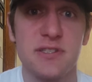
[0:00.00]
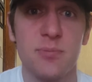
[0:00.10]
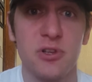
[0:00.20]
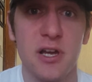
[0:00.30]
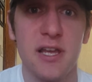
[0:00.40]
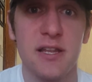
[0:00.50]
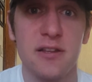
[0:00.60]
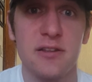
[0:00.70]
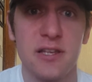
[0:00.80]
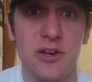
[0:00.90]
play
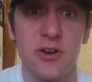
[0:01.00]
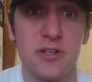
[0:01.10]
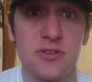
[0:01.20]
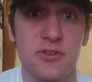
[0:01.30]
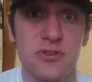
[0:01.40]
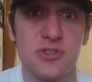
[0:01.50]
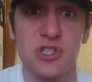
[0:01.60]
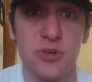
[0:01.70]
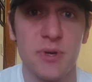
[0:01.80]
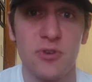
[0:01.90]
the characters,
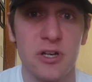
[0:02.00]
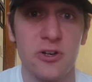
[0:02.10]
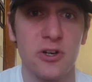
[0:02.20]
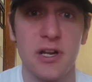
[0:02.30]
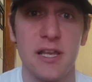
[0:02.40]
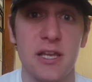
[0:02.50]
Jeremy Renner and